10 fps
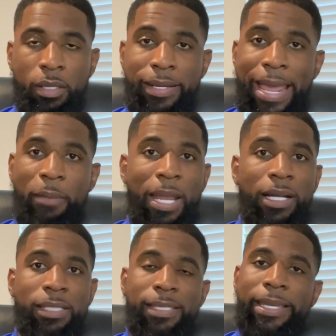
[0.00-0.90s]
Now, I'm not
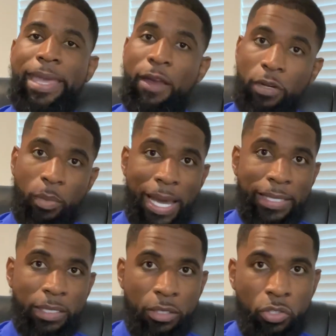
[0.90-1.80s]
gonna say everybody
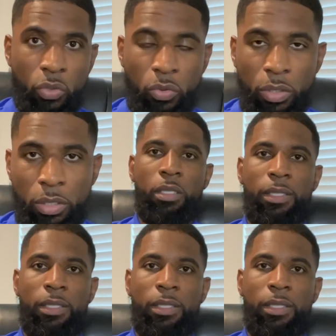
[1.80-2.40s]
can do it.